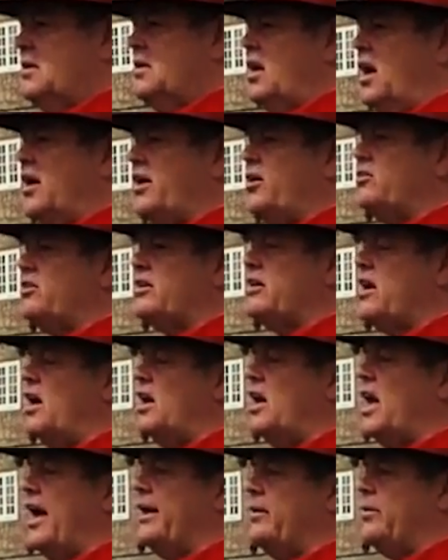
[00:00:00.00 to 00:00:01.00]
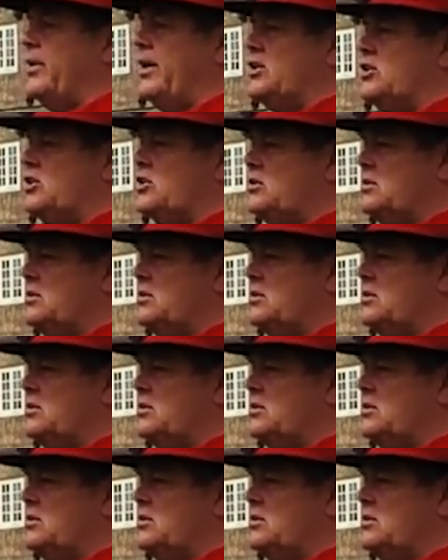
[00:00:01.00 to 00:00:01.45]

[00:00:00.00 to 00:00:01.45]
like you did our language.